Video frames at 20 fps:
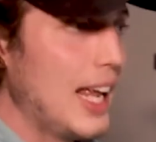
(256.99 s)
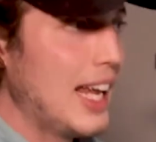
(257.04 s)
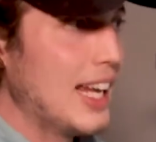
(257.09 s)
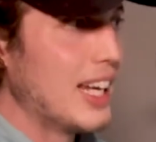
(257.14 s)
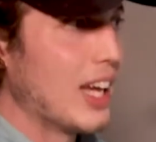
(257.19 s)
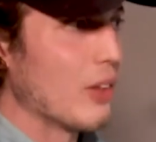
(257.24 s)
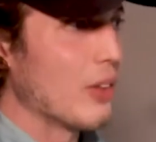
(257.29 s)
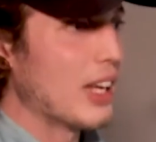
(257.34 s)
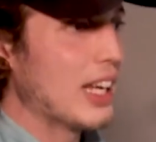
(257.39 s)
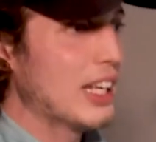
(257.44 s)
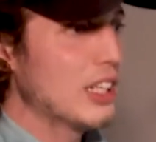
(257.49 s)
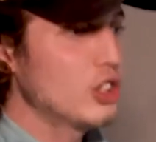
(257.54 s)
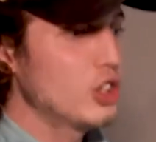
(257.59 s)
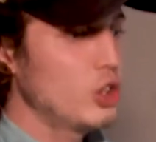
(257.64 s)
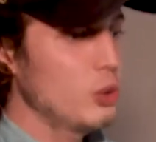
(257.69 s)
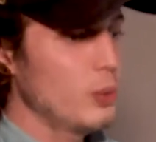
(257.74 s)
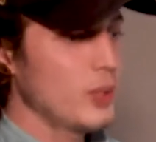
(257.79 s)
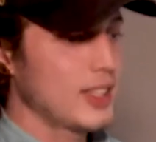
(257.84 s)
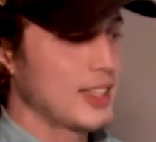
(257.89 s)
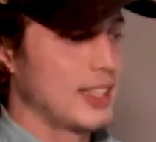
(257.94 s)
Now the
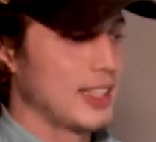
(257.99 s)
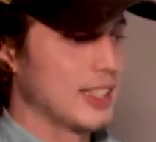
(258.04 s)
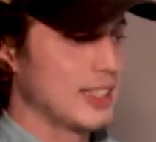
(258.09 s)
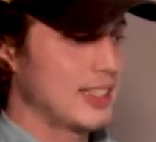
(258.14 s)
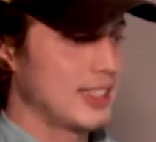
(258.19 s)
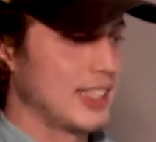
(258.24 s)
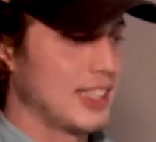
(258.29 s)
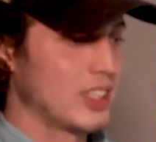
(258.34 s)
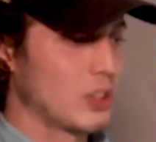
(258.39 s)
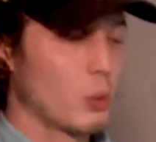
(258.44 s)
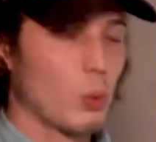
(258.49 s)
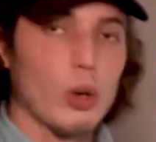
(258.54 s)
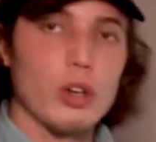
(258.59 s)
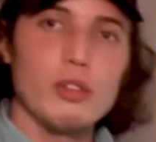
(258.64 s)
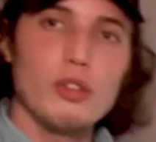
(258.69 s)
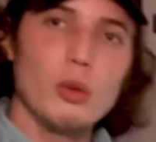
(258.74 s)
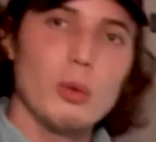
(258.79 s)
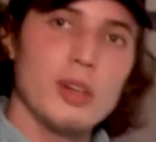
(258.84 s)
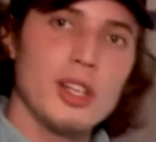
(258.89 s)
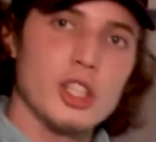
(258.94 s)
issue with this is, what if
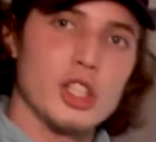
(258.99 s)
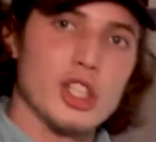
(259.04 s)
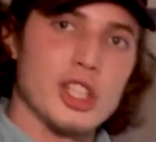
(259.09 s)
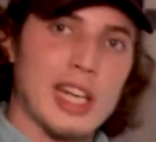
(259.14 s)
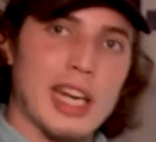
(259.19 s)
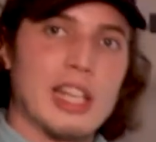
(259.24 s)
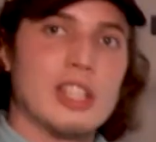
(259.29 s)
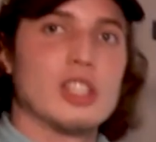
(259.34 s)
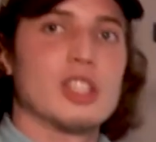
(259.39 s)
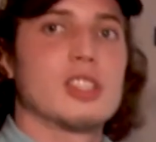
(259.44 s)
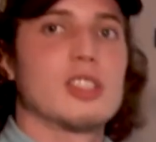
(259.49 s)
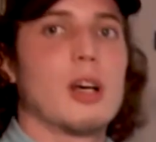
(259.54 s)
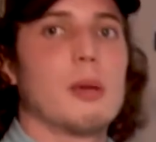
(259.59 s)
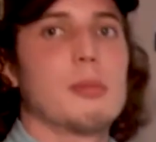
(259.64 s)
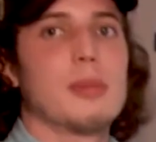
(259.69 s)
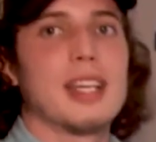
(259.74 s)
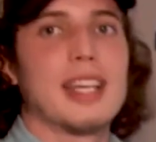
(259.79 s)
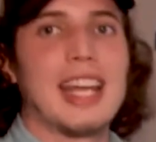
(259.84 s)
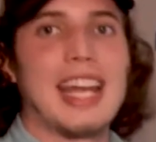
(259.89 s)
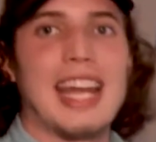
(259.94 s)
you want to change
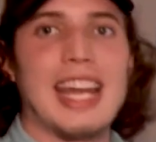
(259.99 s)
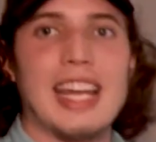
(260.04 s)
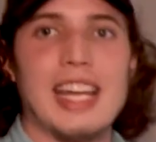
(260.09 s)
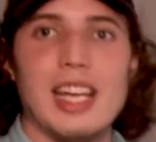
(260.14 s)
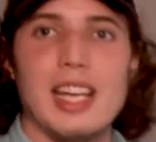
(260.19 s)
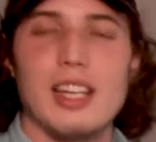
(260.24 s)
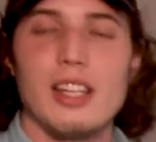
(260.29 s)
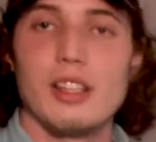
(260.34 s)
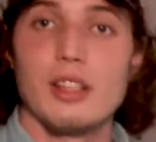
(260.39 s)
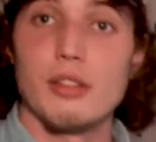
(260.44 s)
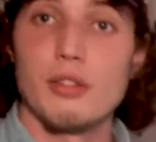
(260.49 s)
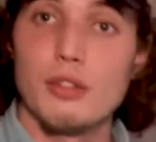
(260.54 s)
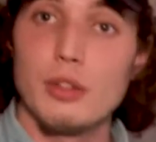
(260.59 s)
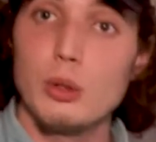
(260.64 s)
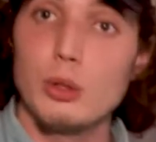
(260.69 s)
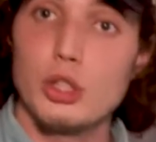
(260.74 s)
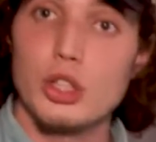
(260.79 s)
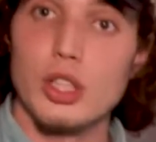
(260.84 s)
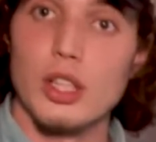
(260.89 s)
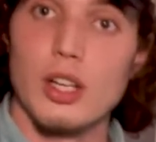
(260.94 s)
something in the
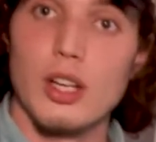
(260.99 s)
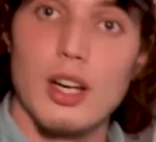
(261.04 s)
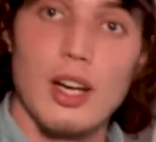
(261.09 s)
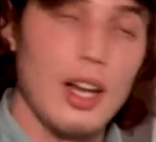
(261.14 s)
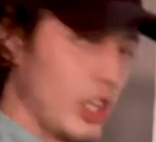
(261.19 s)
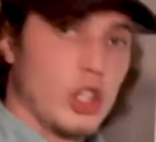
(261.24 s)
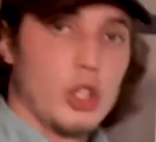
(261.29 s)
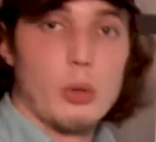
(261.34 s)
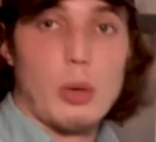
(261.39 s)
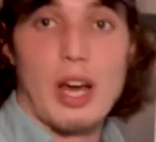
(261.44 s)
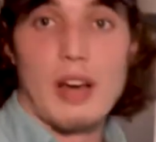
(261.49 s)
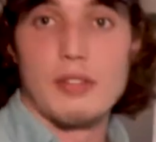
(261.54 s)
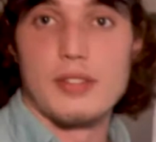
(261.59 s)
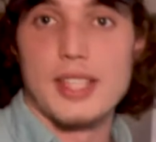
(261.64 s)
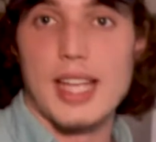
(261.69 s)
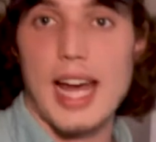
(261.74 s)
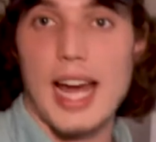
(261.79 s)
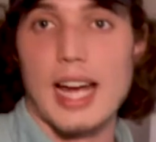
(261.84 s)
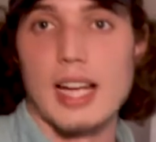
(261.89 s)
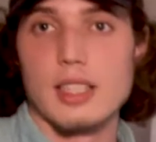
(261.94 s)
future? You have
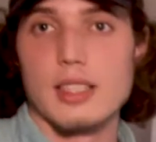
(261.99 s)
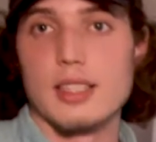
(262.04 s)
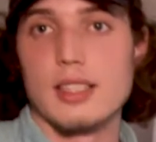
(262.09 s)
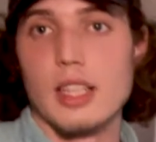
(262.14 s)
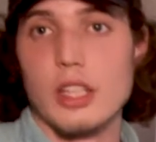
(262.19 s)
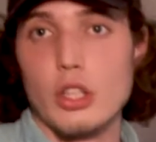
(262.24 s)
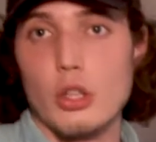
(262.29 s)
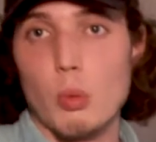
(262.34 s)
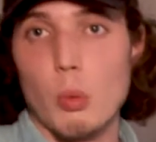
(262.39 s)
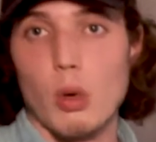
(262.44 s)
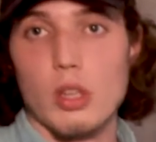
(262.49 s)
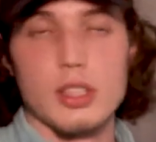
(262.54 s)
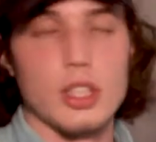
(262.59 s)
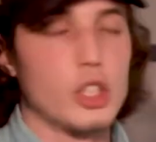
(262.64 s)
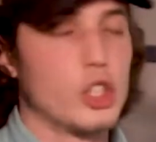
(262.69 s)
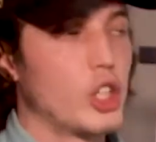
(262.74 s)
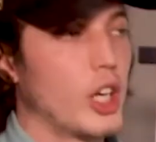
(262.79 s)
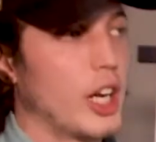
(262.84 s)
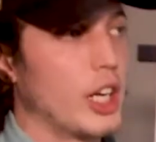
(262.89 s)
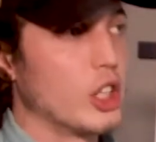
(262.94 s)
text that you want to
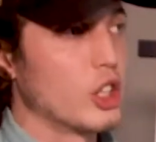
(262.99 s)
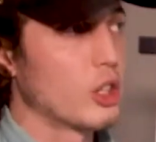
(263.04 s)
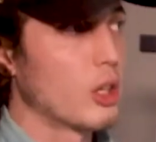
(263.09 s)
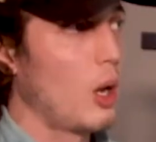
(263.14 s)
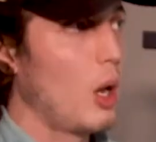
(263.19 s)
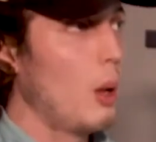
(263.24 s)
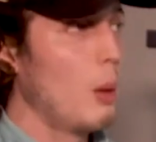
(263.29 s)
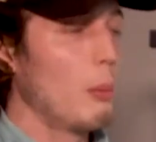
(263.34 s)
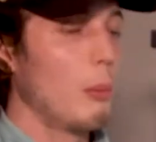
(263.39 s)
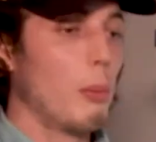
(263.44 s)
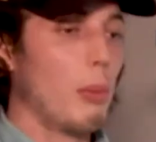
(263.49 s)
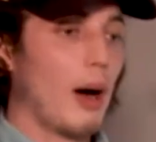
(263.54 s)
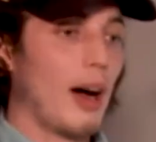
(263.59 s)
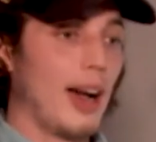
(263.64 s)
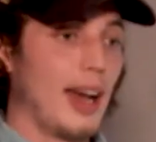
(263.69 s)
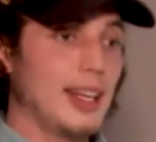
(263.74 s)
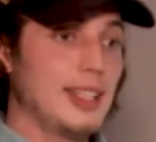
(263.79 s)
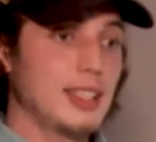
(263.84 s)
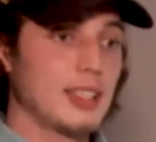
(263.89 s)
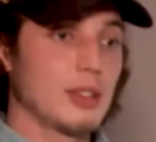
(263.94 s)
change.
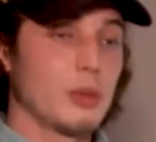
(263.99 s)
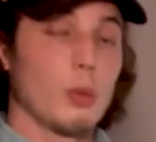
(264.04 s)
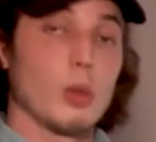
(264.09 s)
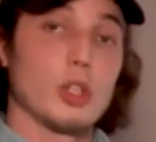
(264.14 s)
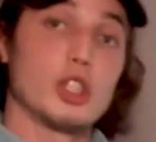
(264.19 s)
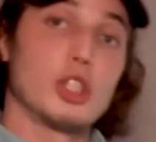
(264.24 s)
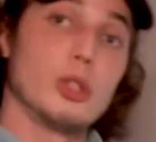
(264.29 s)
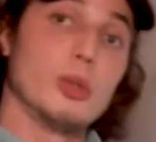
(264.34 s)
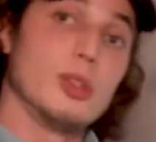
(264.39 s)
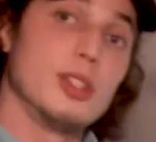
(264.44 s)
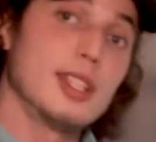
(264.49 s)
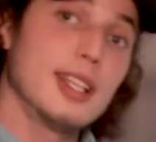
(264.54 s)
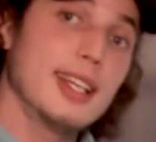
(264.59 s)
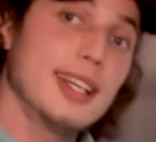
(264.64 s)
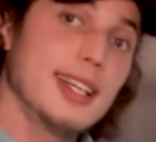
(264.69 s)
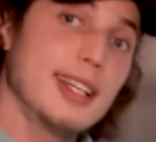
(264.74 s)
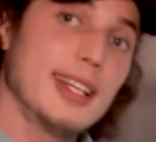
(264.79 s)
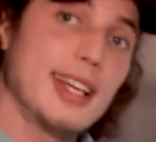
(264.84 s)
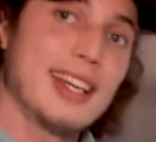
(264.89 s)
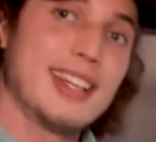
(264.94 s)
But what you
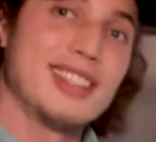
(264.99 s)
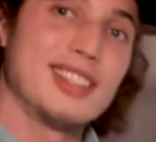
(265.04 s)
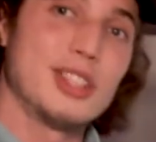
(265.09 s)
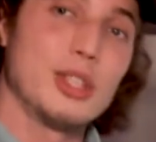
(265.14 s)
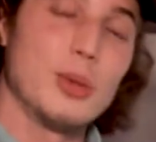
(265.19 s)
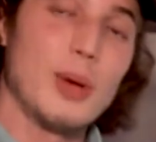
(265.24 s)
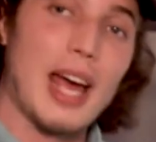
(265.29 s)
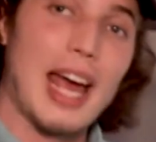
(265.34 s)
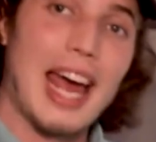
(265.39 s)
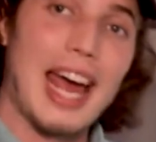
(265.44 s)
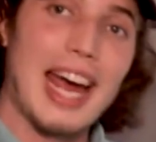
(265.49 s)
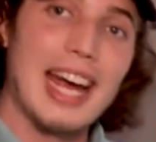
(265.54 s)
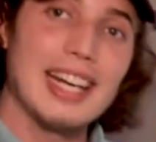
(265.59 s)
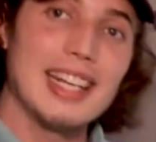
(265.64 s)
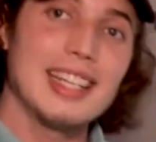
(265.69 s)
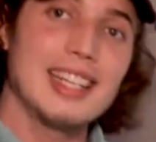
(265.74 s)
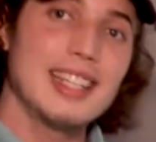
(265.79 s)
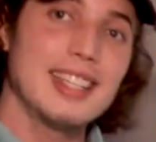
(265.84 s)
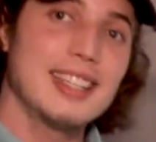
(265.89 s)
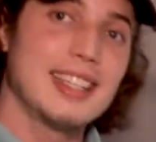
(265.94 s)
did is you
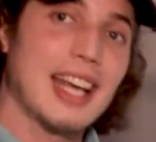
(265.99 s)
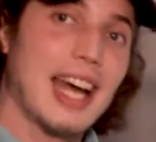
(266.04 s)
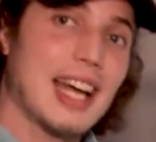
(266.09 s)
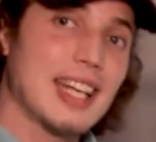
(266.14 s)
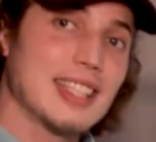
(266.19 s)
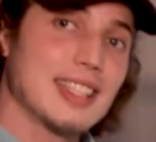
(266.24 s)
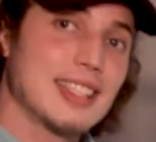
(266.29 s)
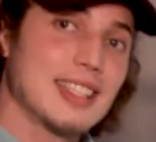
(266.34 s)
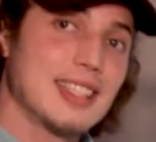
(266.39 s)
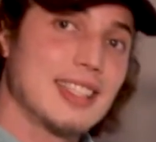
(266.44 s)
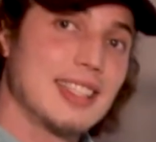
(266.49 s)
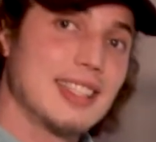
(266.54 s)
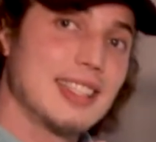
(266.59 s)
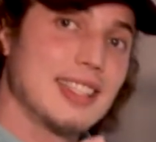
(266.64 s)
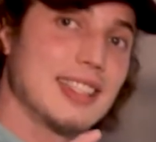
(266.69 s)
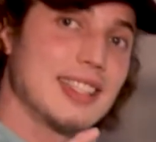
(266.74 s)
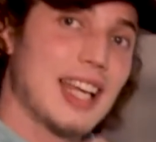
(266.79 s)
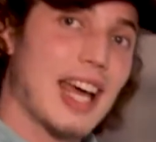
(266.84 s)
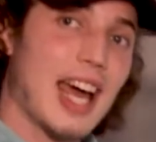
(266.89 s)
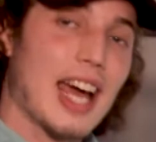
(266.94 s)
edited that
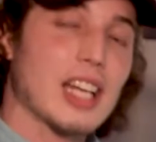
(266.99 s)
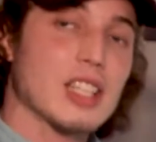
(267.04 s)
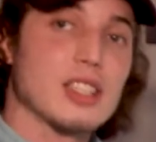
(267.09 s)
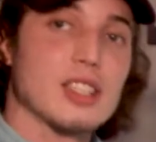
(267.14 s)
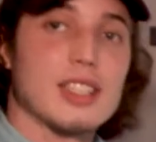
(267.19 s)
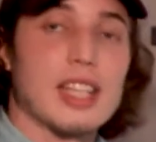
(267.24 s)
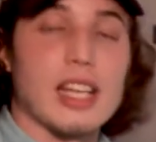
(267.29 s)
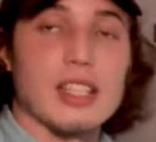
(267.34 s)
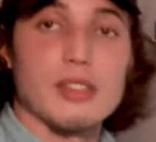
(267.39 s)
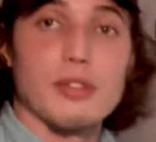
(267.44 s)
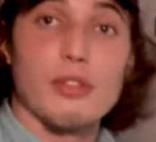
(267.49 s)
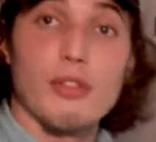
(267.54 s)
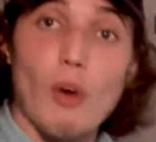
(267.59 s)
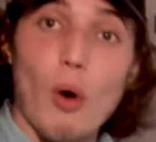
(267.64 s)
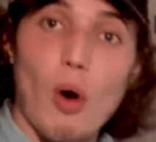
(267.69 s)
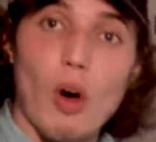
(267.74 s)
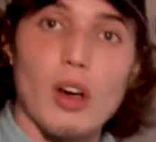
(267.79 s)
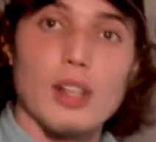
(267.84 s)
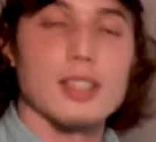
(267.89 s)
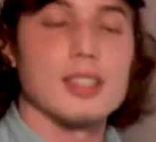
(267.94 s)
text, that
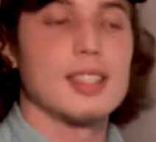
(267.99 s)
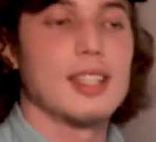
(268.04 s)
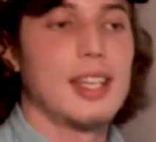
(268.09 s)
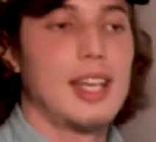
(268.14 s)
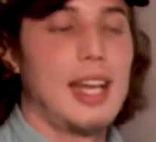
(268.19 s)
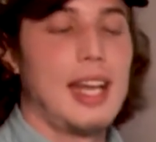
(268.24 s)
font,